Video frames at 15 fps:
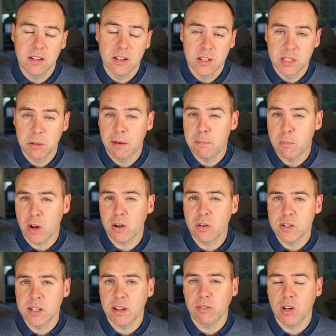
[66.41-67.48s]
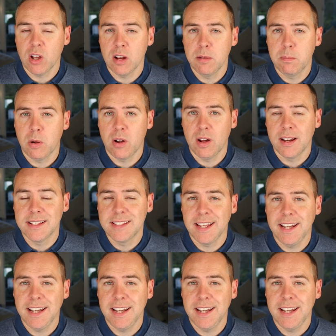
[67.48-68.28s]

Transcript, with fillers: So with Microsoft Copilot,